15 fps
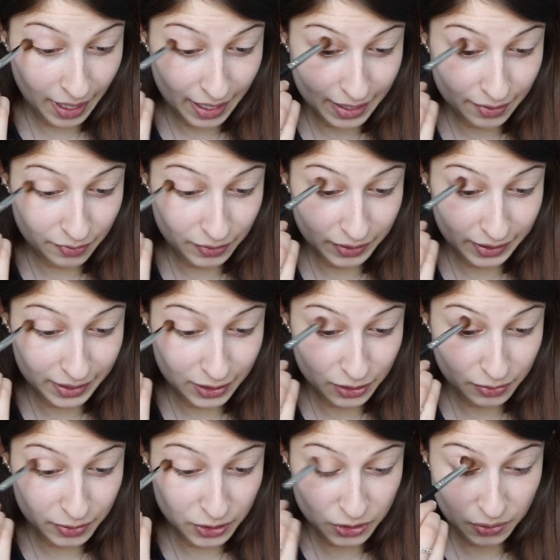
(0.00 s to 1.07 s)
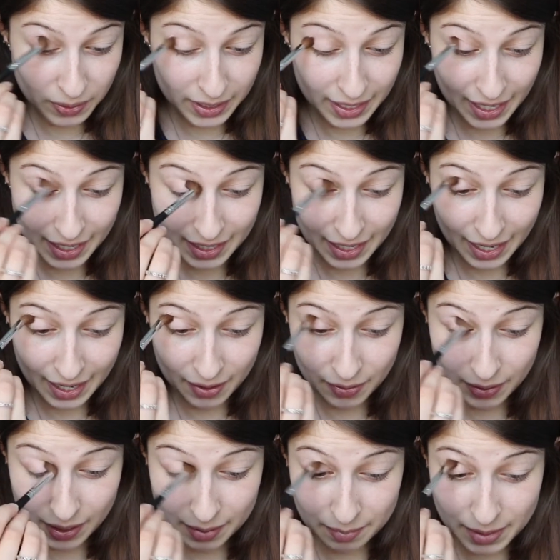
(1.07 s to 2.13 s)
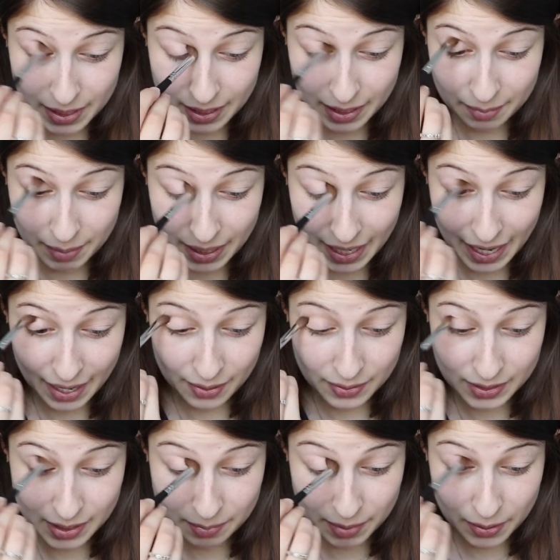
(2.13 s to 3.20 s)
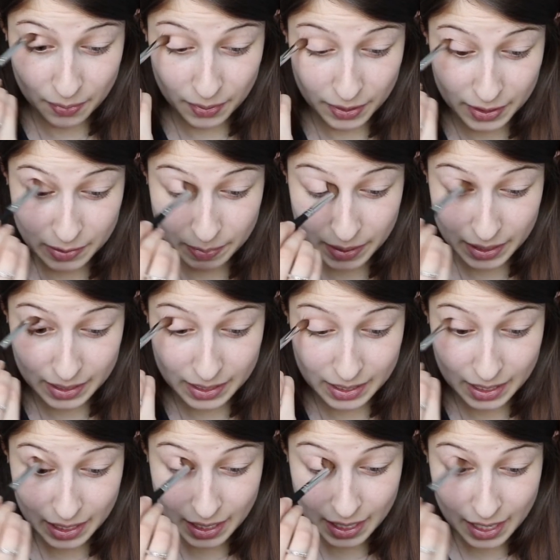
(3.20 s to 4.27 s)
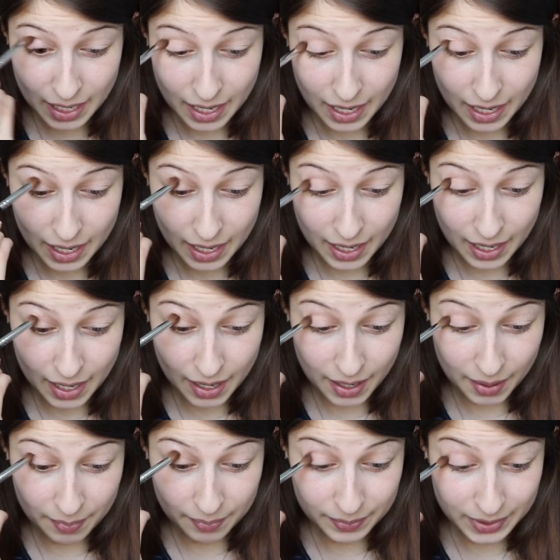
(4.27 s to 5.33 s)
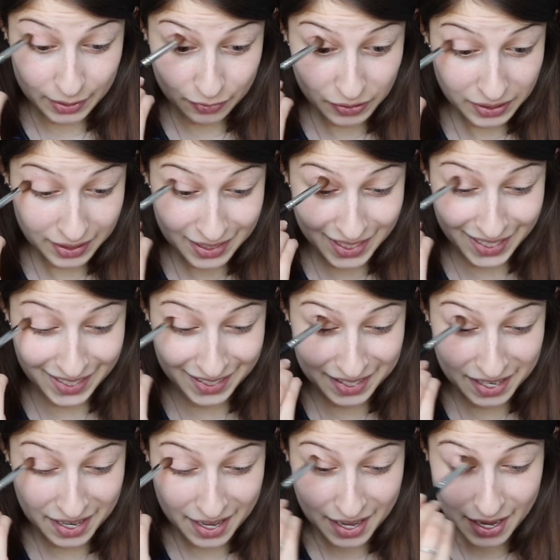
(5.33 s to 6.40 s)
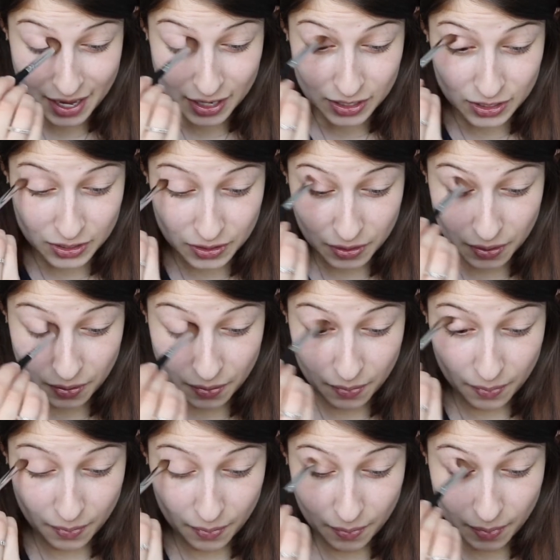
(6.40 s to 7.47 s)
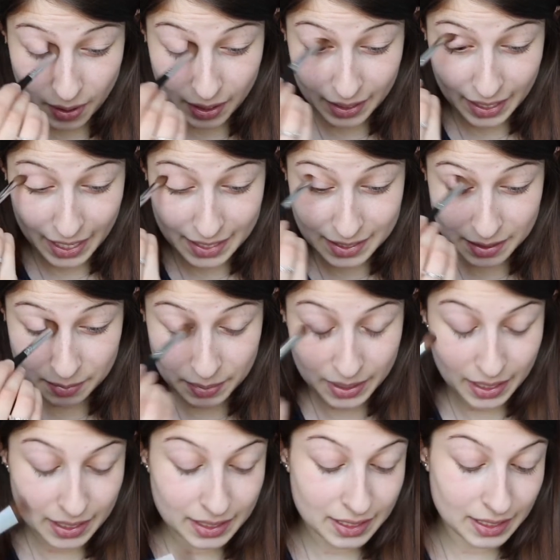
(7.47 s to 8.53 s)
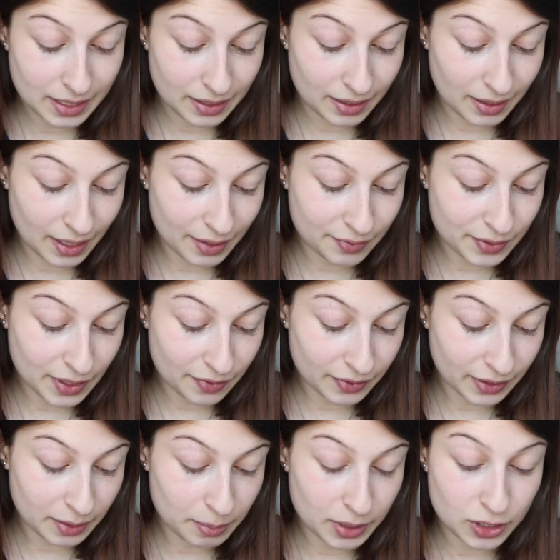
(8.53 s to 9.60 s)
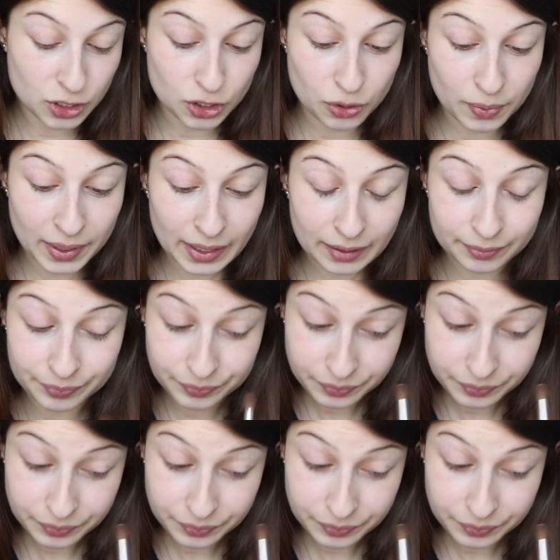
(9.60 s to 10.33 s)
I really do enjoy getting out and making my house and my workspace different. So while it hasn't been ideal, I've definitely been doing